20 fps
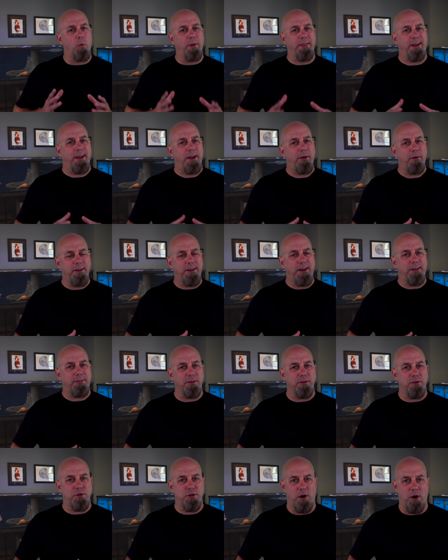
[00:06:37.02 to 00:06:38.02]
When the
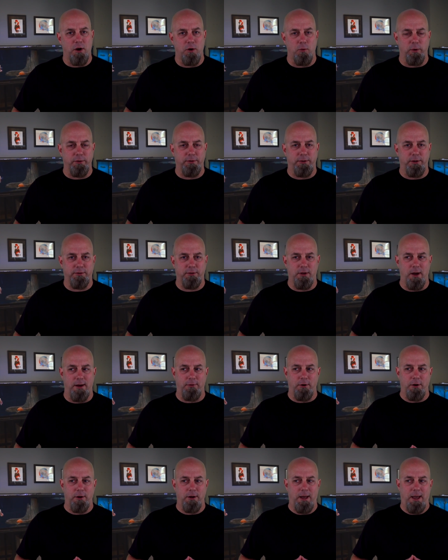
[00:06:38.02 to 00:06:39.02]
iridescent shark was
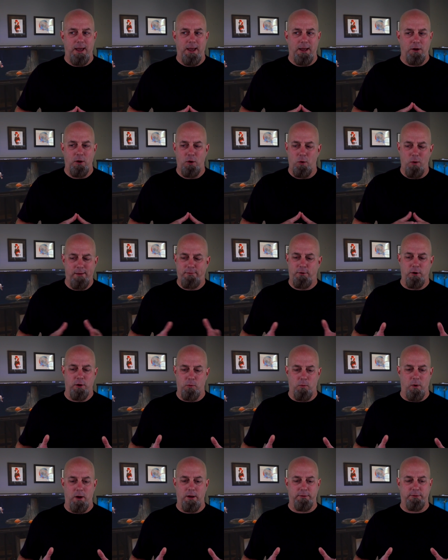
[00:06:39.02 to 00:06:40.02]
discovered and whoever it
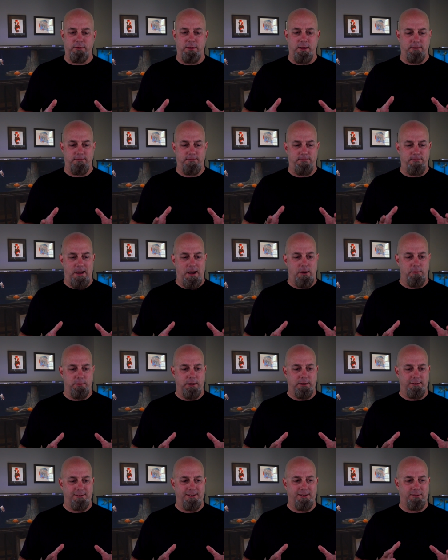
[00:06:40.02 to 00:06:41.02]
was that found
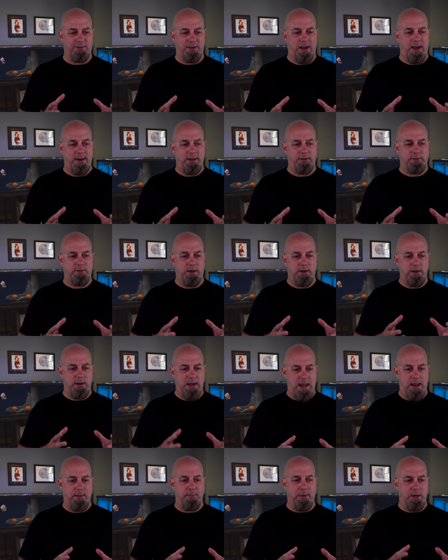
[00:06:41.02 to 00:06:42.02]
it decided to
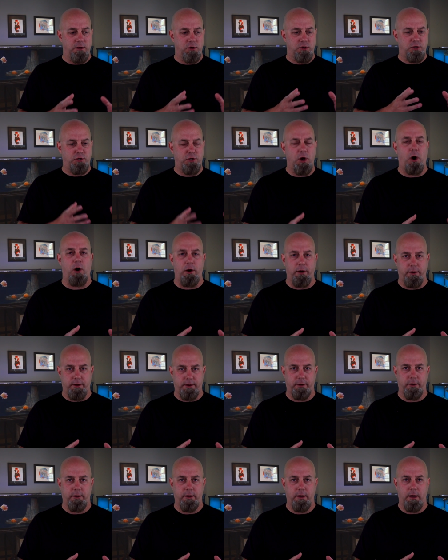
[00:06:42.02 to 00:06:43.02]
name it shark,
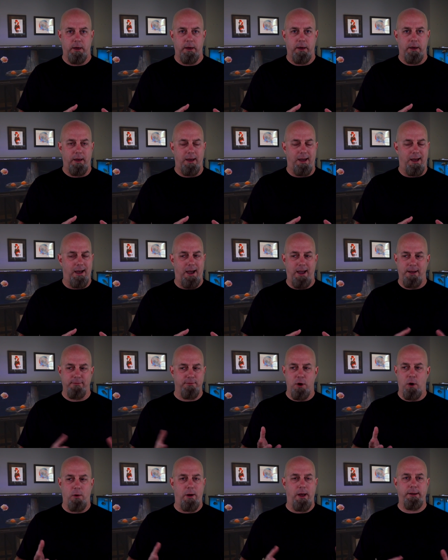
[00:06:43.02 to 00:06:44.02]
I have
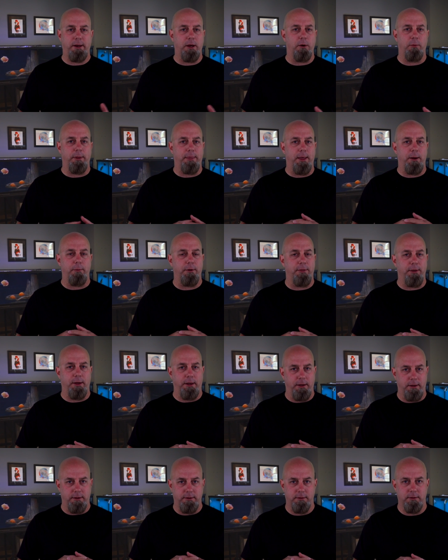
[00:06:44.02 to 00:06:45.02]
no idea what they were
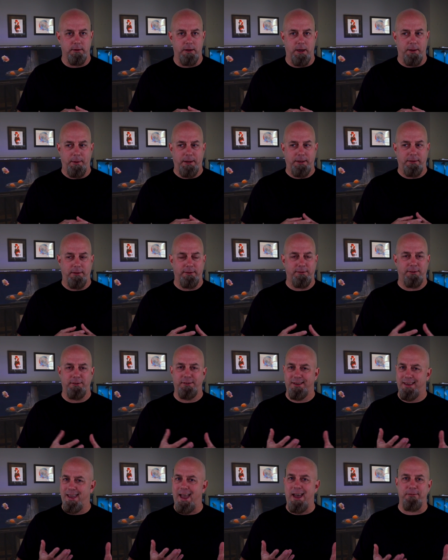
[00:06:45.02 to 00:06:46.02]
thinking. I mean, this is
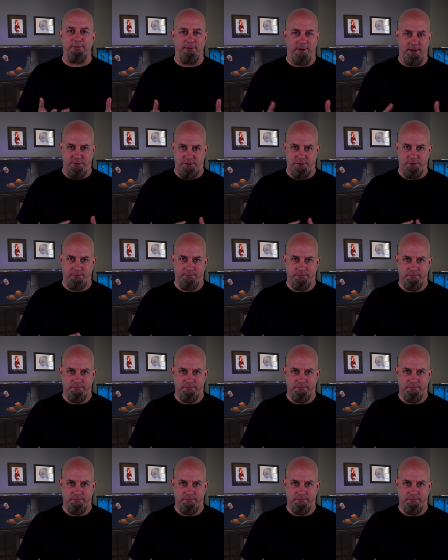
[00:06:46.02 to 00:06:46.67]
a catfish.